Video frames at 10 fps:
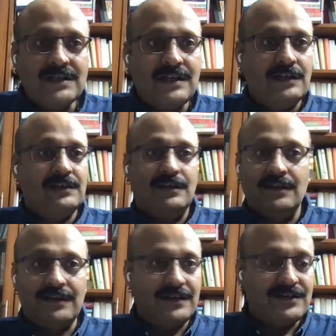
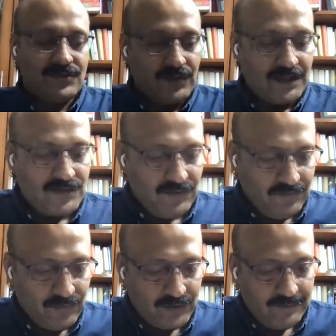stealthier, and so on and
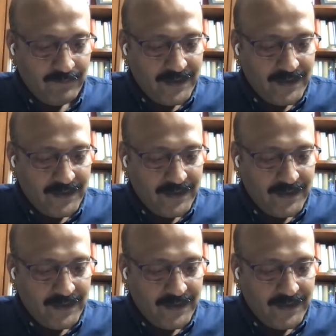so forth.